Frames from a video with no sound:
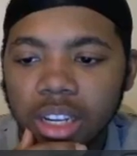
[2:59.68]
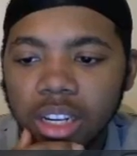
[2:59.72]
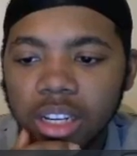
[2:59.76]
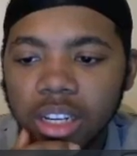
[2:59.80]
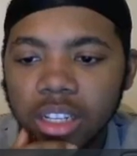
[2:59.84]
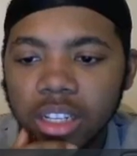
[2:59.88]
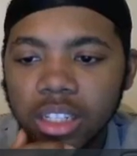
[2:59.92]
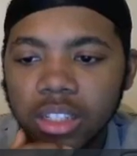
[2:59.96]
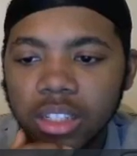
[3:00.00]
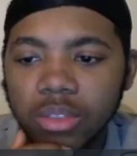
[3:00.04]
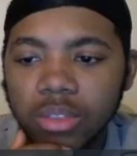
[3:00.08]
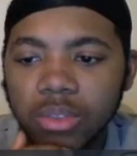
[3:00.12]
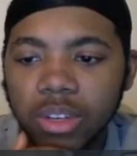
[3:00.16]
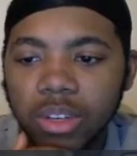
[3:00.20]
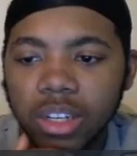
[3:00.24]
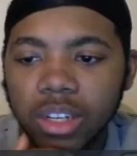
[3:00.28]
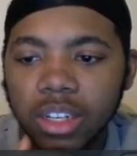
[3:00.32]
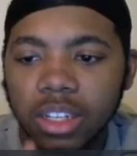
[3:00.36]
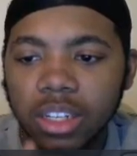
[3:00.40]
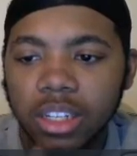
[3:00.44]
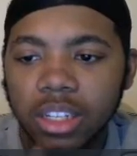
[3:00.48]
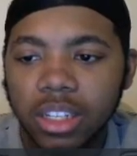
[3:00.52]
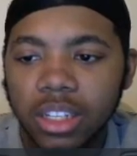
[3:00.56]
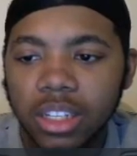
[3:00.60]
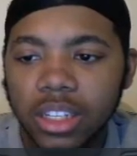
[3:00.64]
She's running.
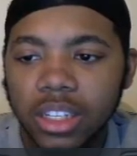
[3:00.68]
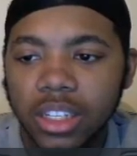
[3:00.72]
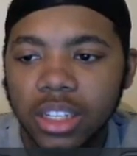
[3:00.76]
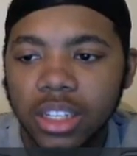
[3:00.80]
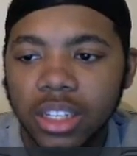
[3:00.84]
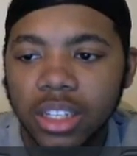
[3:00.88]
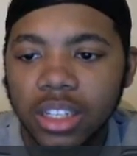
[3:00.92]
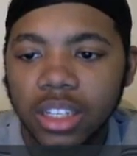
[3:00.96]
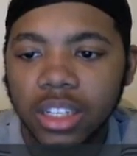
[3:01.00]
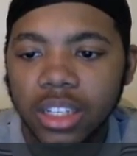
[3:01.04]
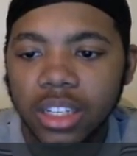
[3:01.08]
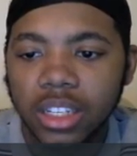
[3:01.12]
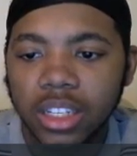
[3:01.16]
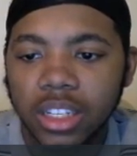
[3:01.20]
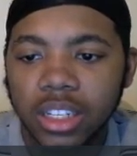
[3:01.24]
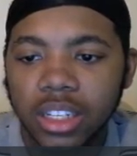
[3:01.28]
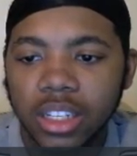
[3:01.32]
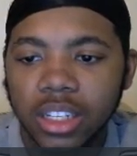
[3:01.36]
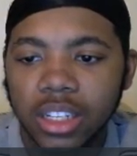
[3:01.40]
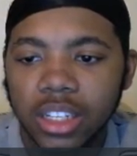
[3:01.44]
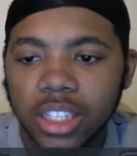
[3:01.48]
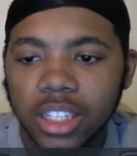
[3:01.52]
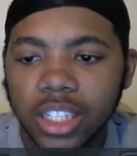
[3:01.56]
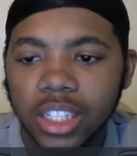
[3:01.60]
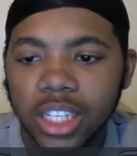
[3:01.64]

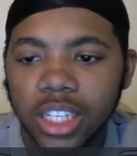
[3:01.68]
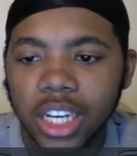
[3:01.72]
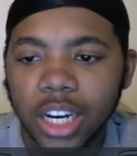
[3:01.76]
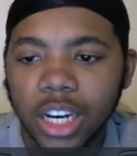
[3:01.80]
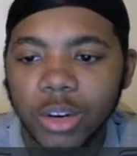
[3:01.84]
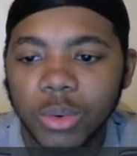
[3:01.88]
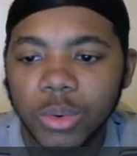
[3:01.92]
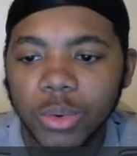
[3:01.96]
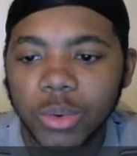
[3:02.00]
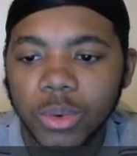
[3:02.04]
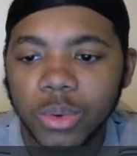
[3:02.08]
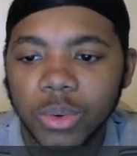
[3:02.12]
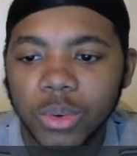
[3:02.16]
She out.